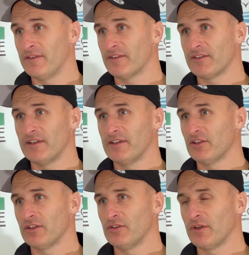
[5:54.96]
in this league,
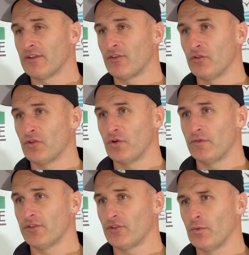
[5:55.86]
you, you get turned
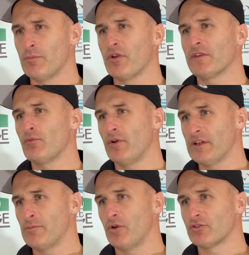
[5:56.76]
over. So we bring the
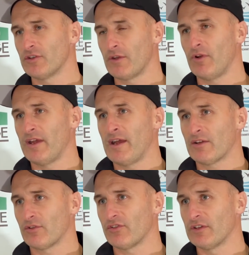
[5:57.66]
right emotion, the right
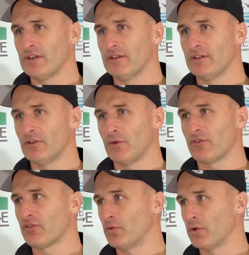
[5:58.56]
accuracy. You know, the
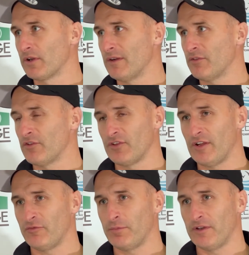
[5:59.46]
score look up for
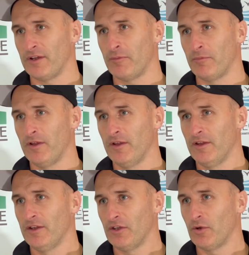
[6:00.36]
itself. But, um,
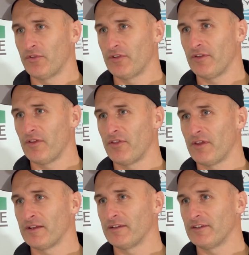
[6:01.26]
you know, it's another
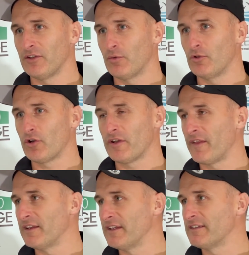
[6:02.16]
thing, you know, looking at
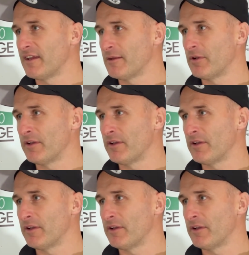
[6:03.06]
the league table